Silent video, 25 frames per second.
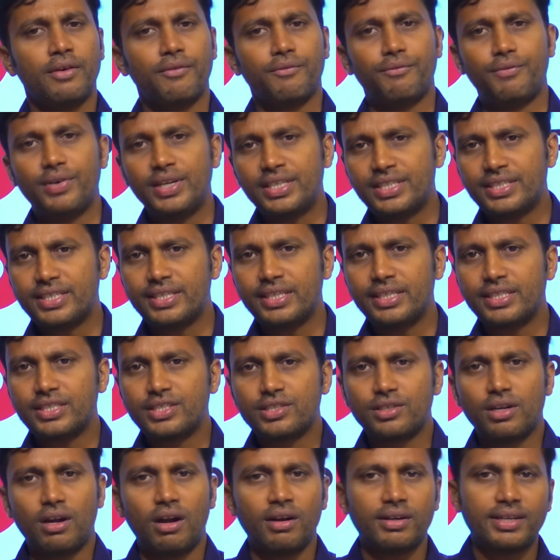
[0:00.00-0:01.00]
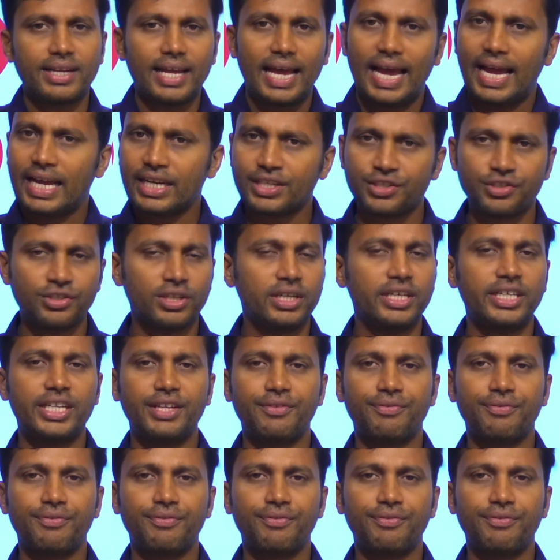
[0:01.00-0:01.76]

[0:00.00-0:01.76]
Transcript: which is not actually